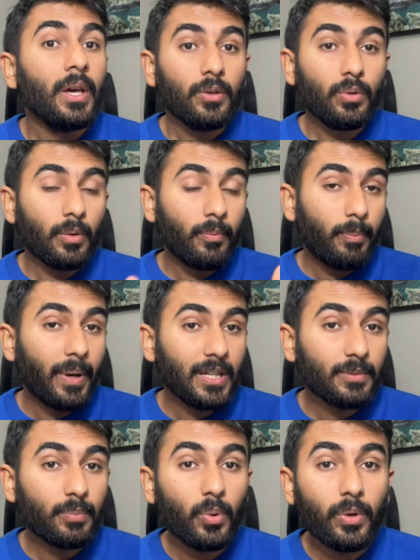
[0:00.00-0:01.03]
your
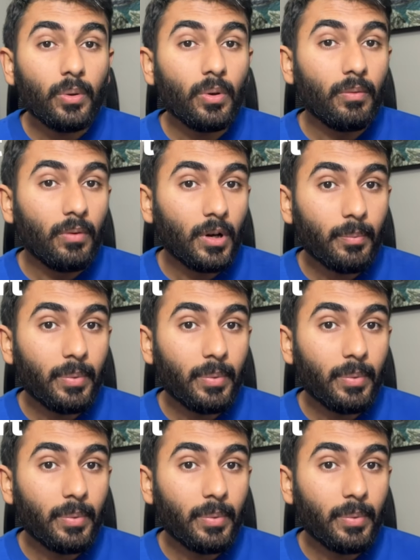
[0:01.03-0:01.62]
passport, your work